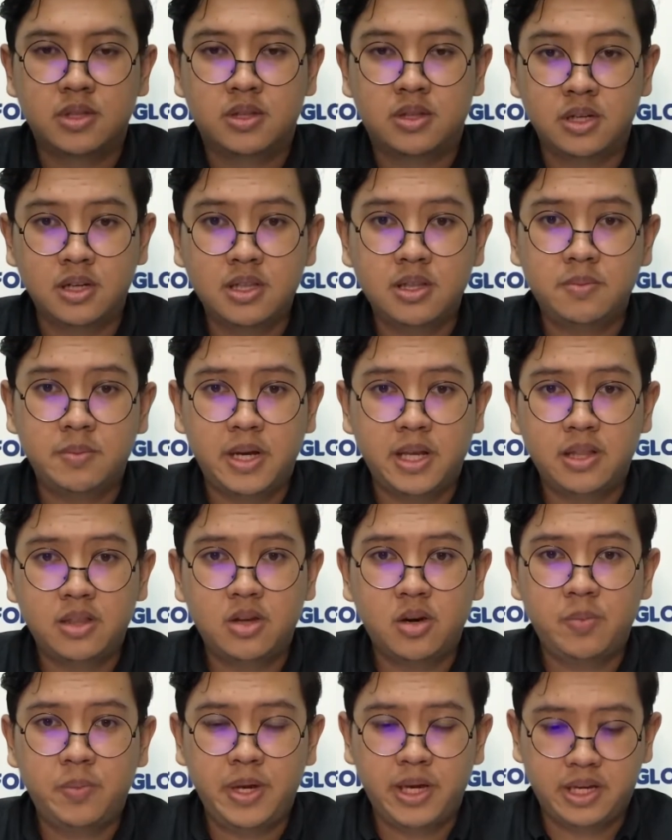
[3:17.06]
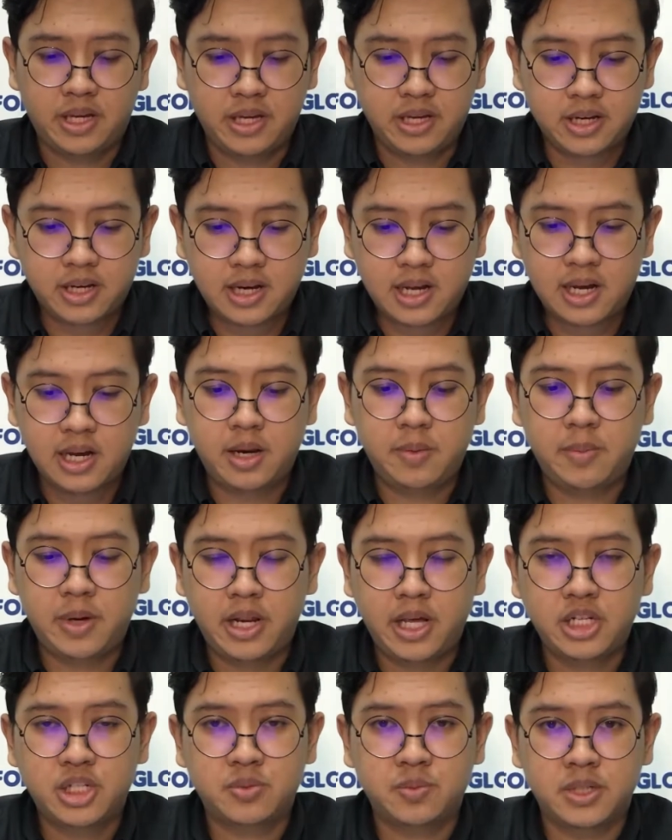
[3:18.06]
Third main topic in client
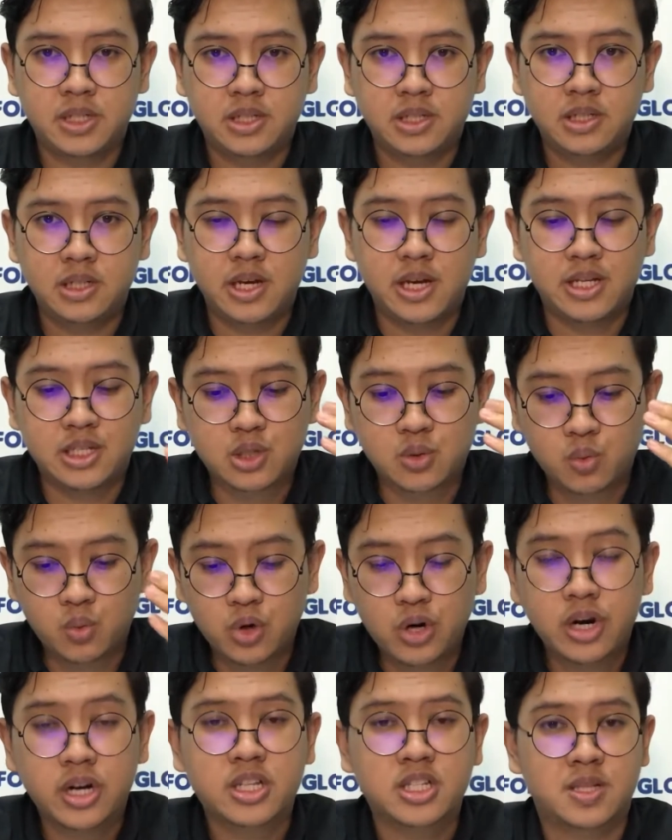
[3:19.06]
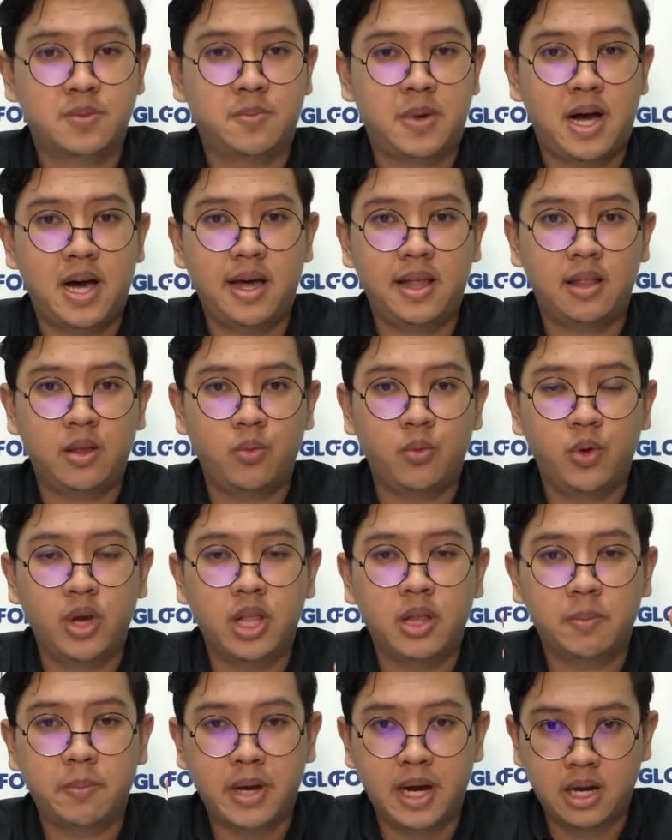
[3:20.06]
management is work smart
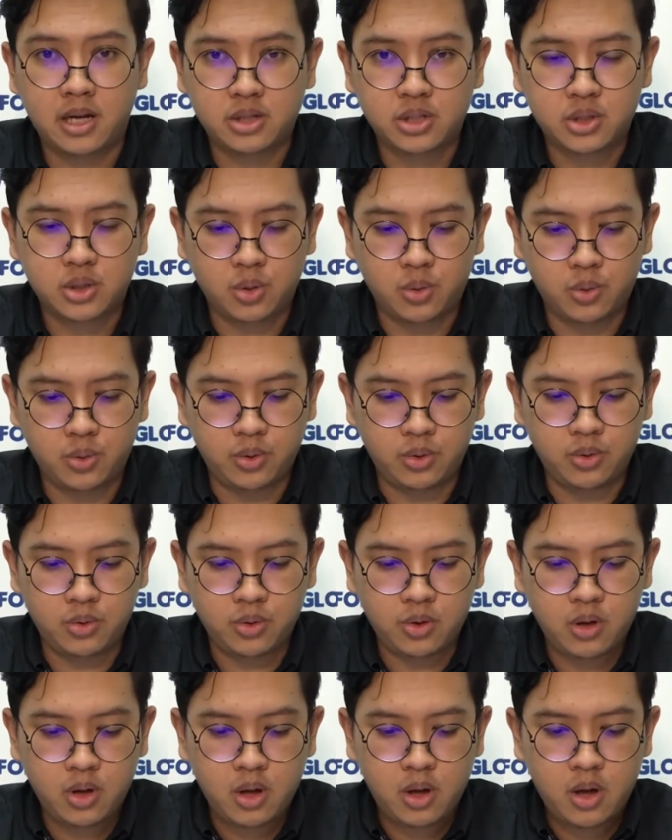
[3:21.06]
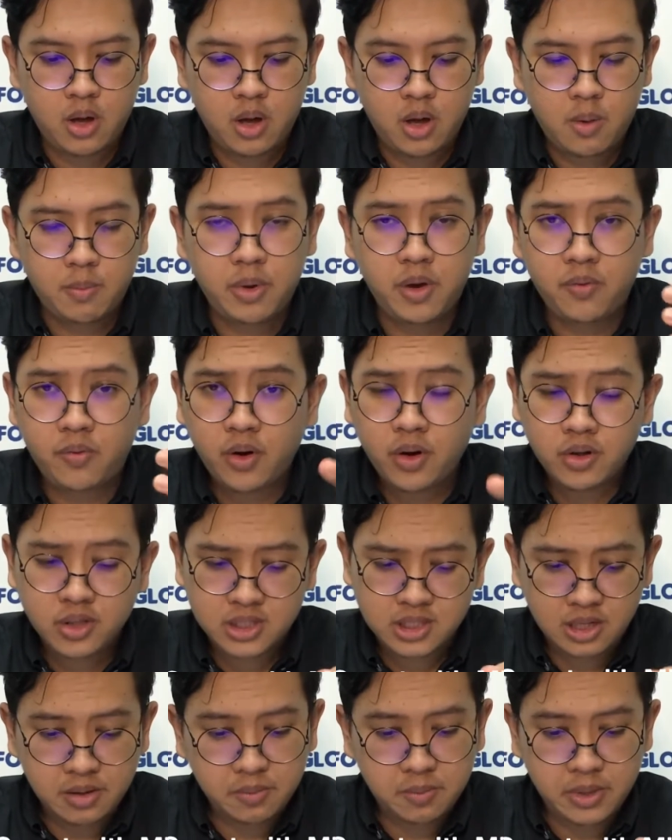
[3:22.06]
with milestone. Before you
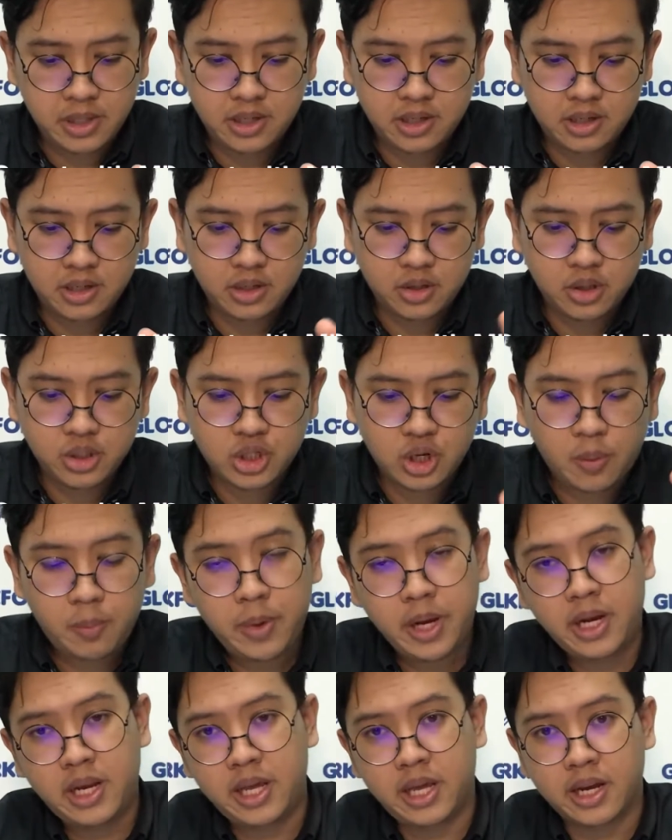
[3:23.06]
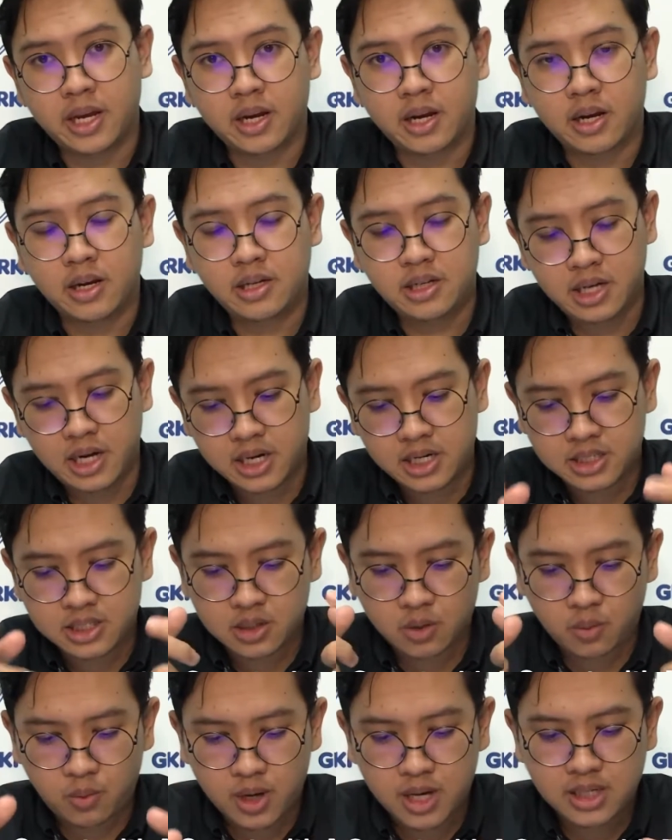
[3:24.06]
submit your job bidding, there is
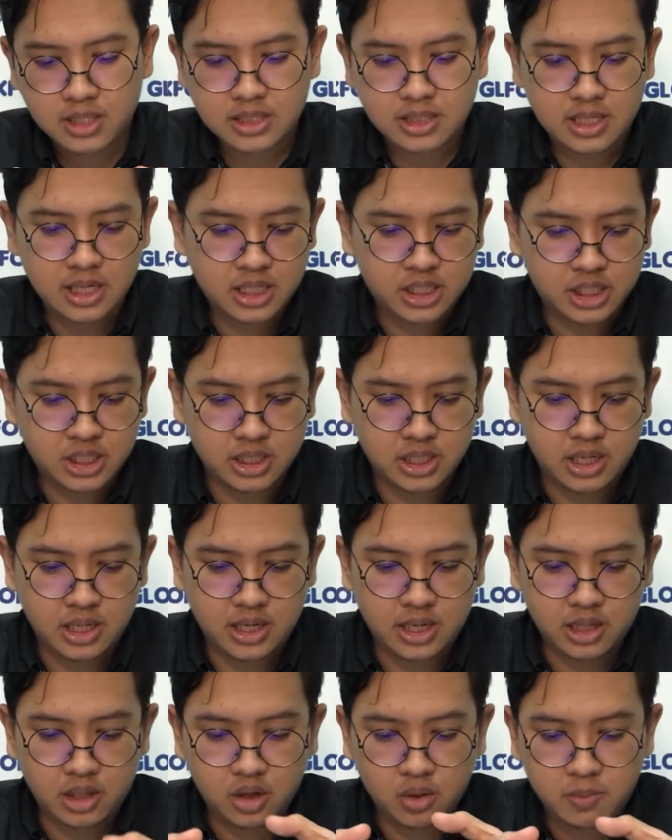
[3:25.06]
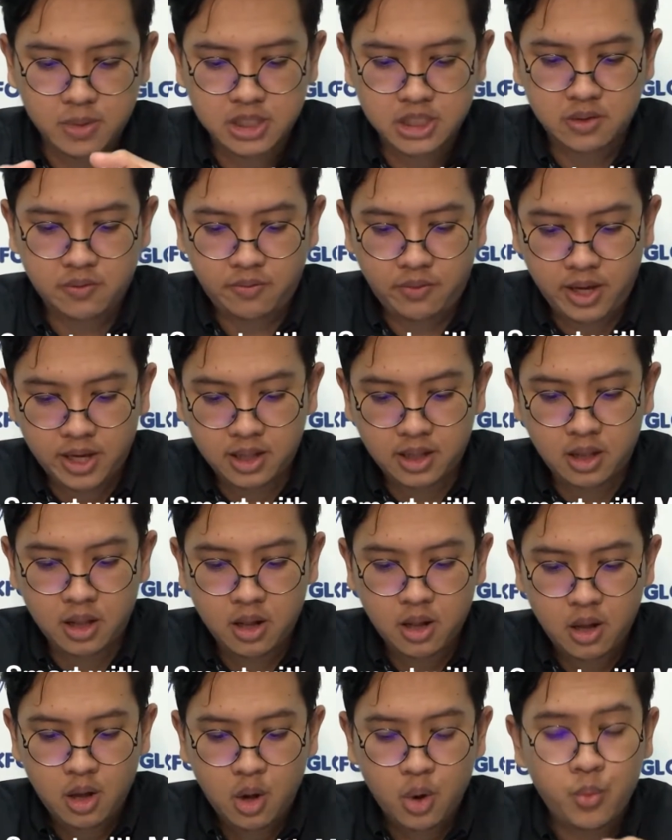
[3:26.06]
one section that you must fill,
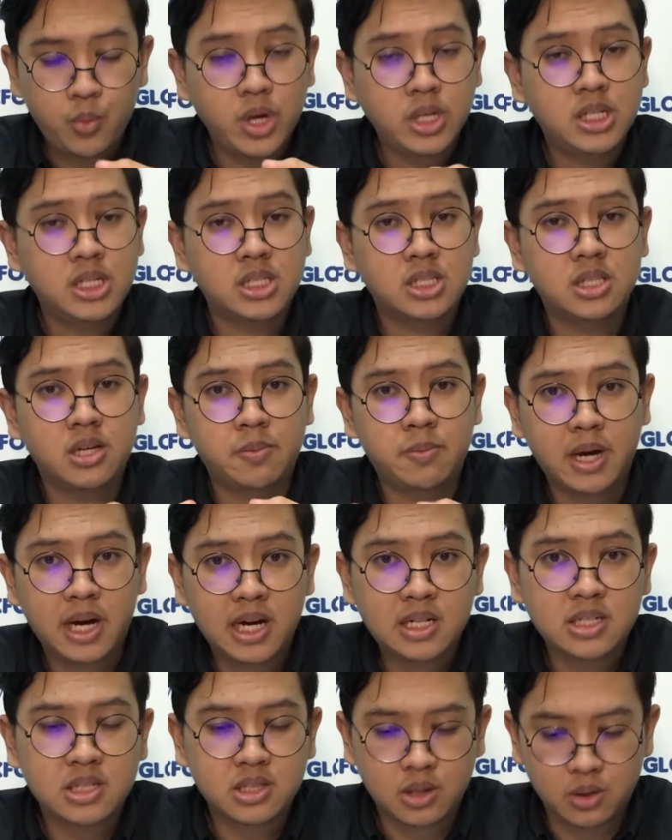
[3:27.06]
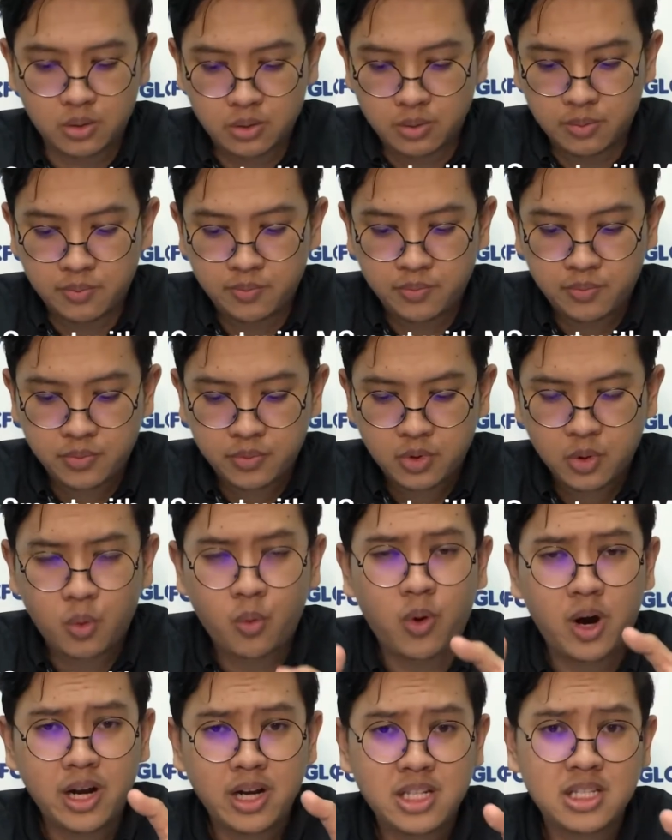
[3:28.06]
which is the milestone.
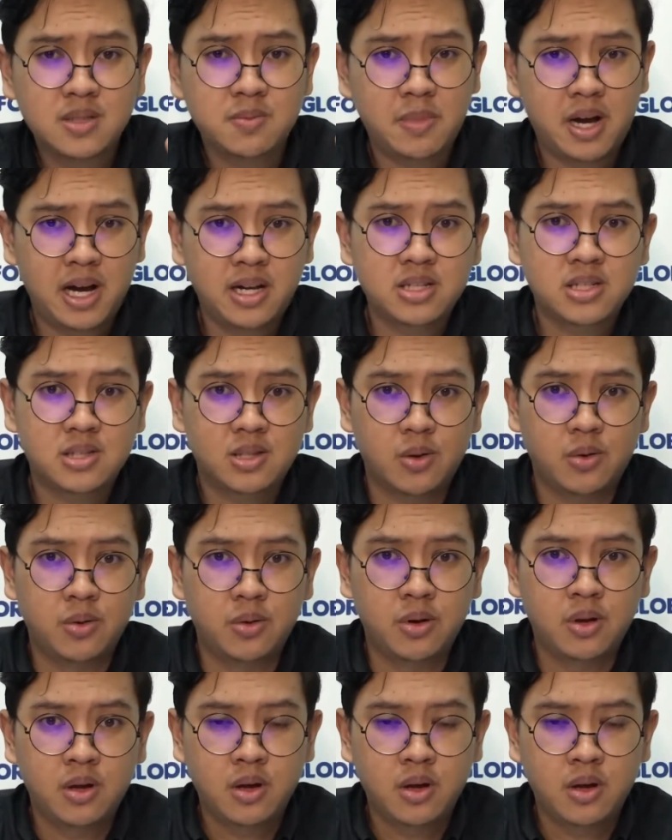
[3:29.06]
What is milestone?